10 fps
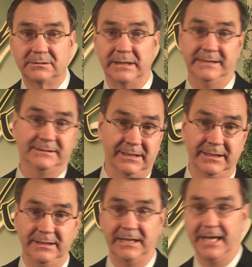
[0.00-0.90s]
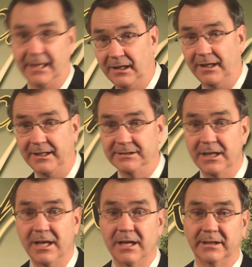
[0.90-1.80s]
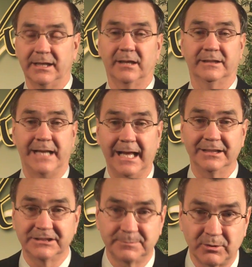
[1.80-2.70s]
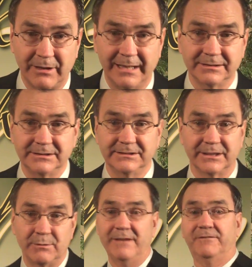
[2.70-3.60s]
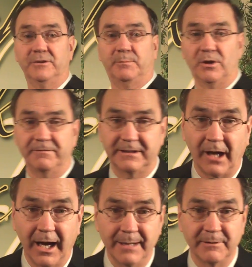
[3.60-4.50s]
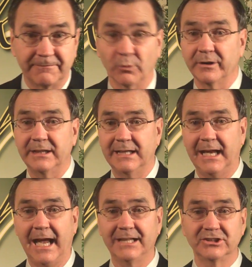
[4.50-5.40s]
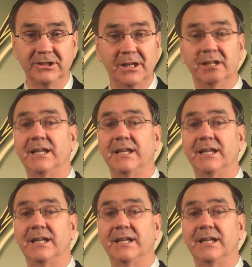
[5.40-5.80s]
They study, they analyze, they got analysis paralysis. They wait for the perfect time before they take action.